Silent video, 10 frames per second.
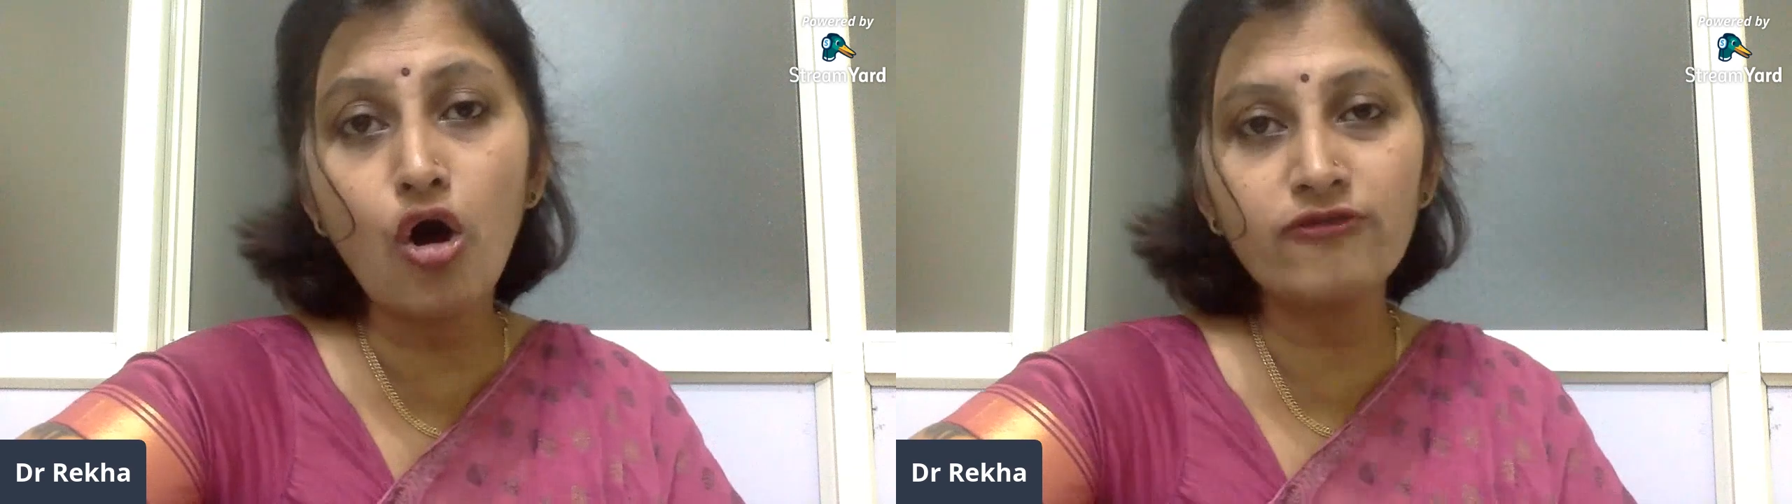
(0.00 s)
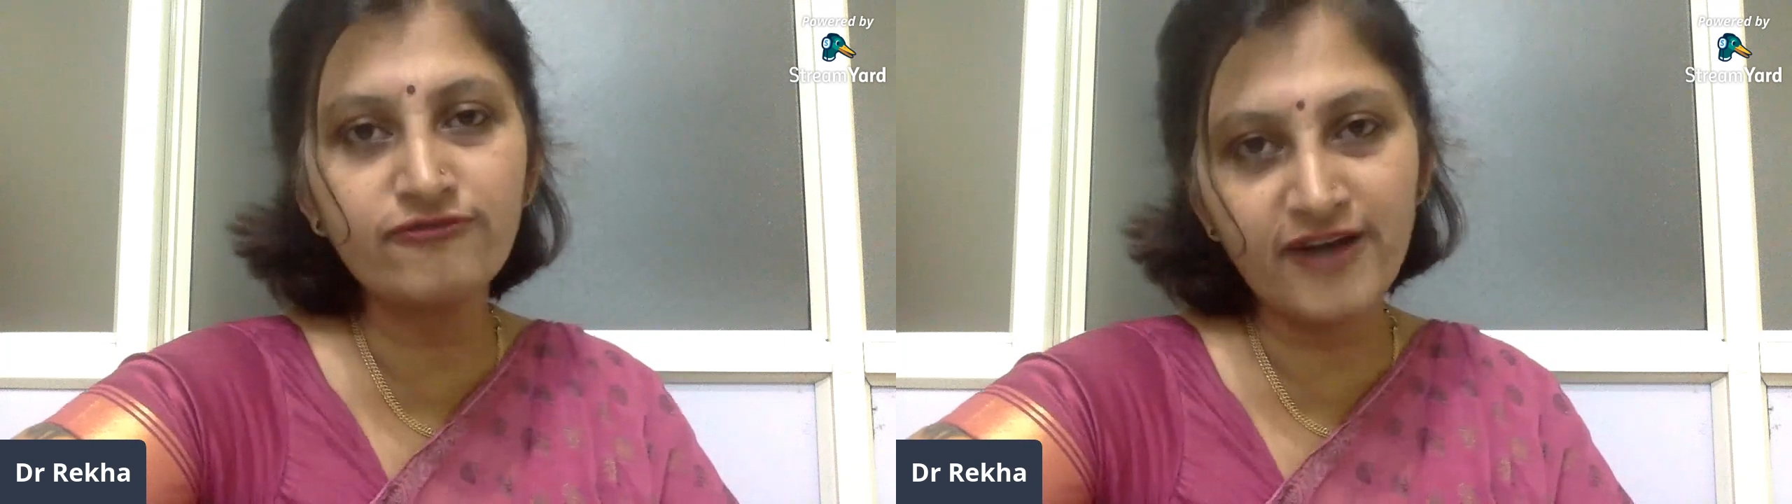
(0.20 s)

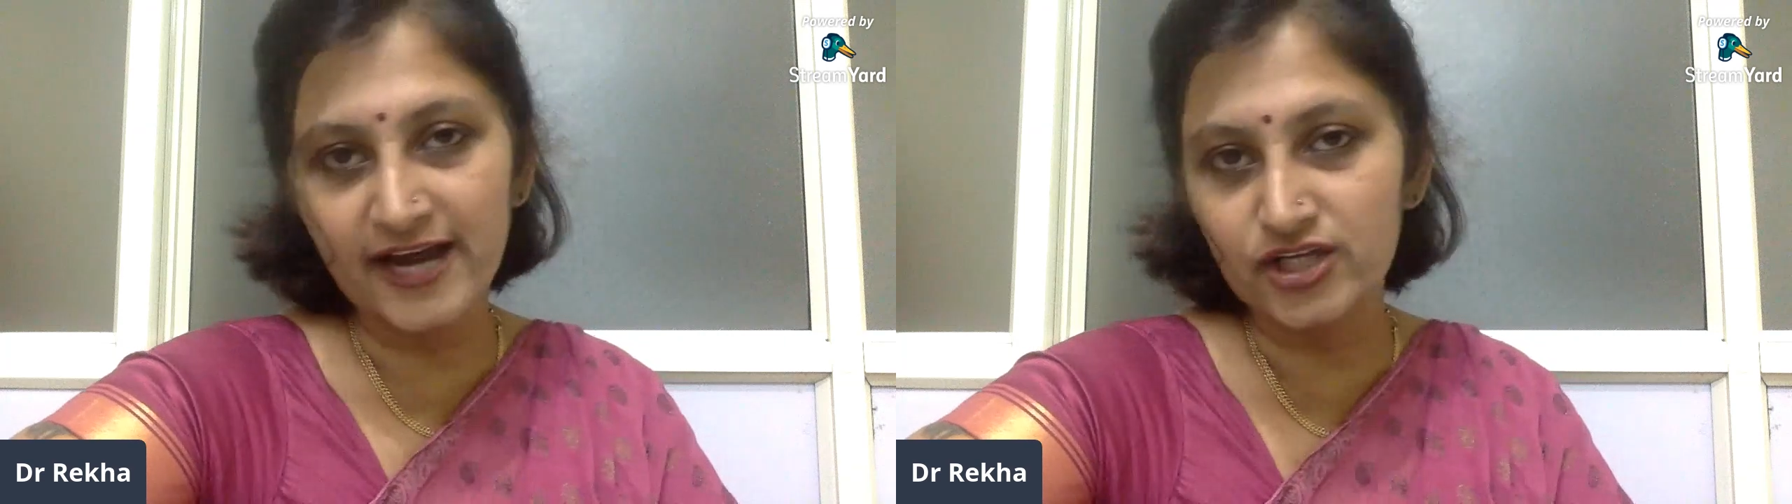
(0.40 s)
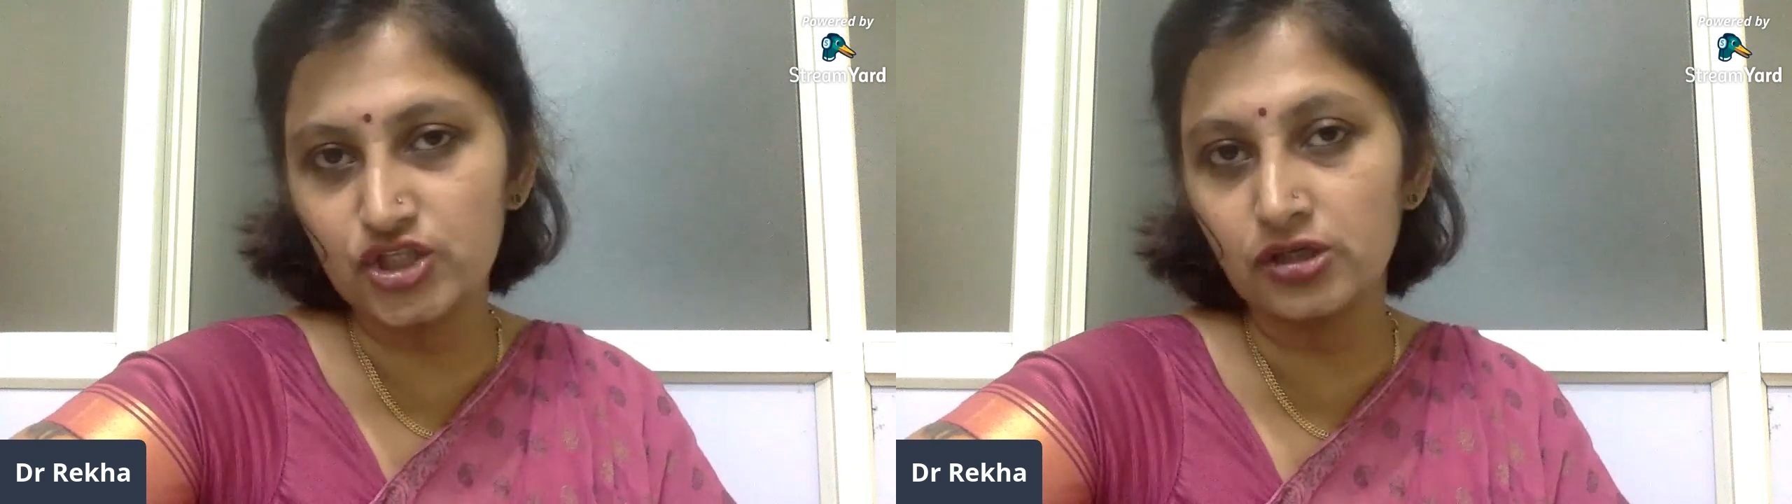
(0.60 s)

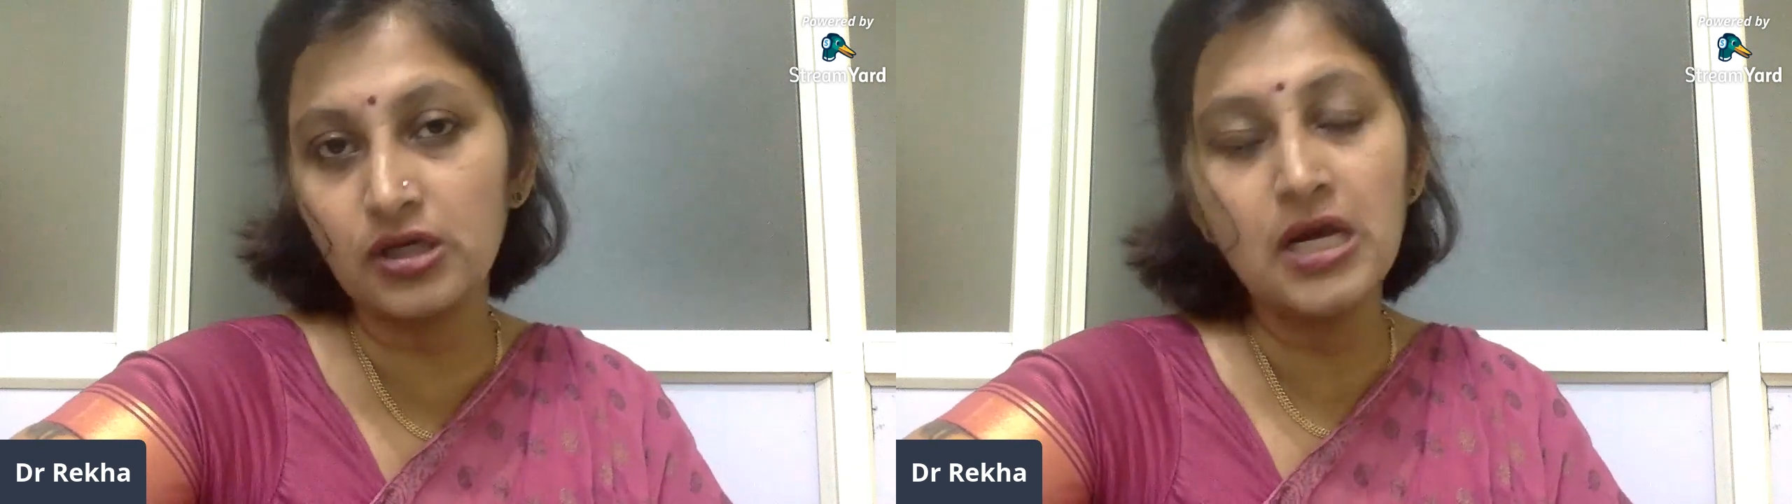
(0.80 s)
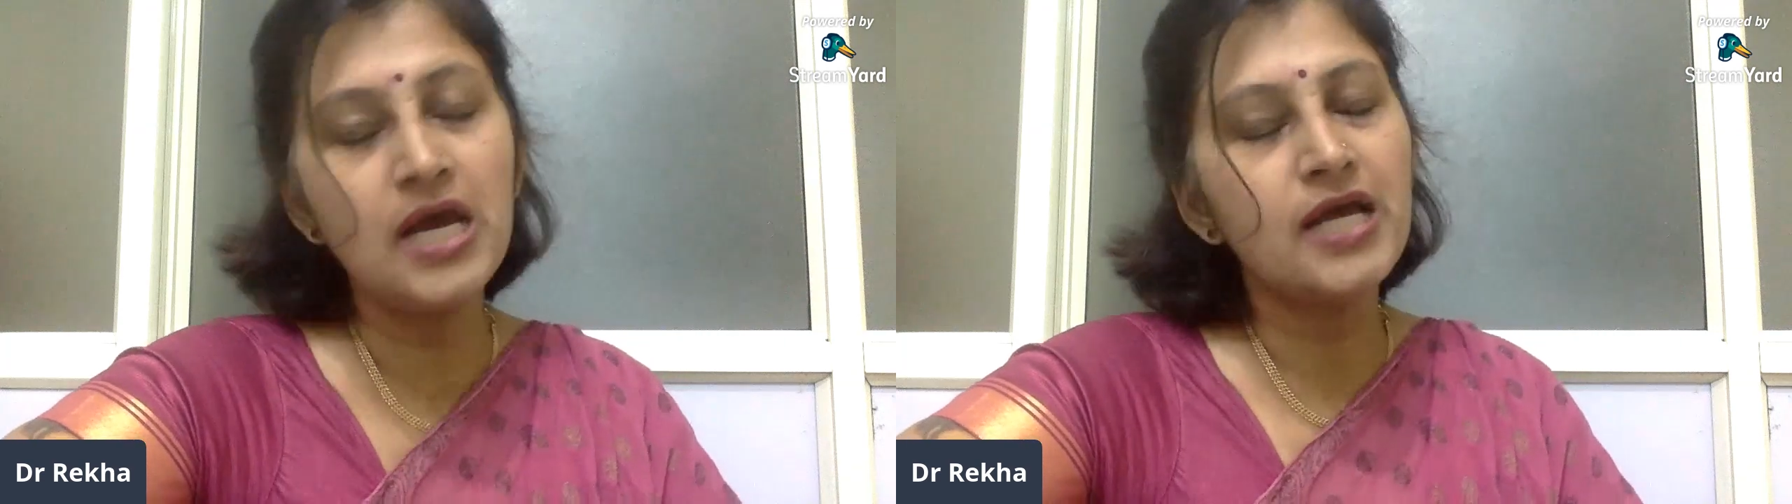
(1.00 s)
fracture.
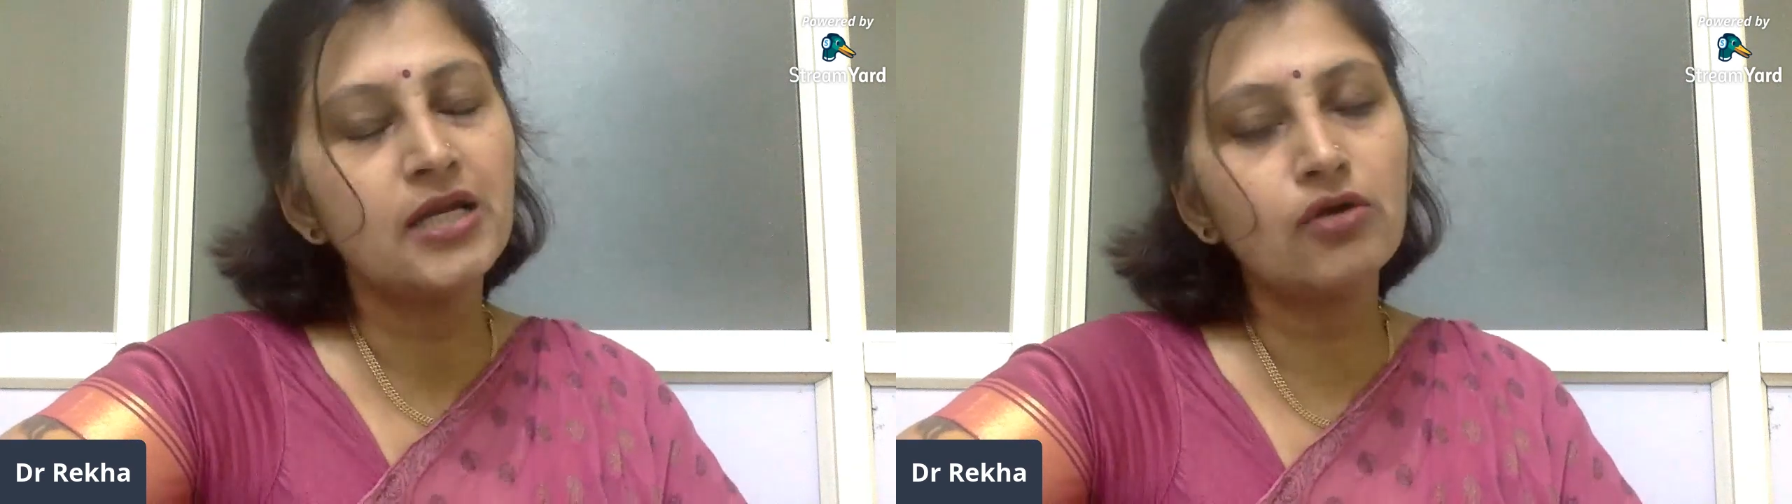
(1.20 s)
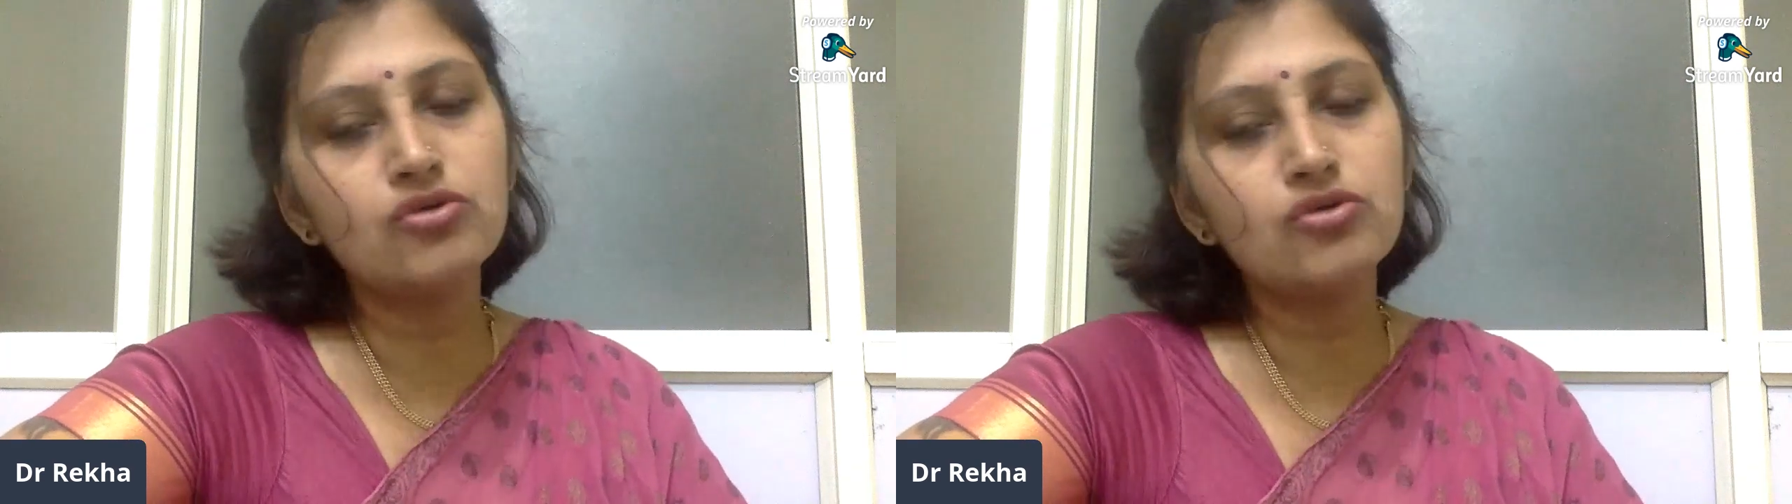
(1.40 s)
Now,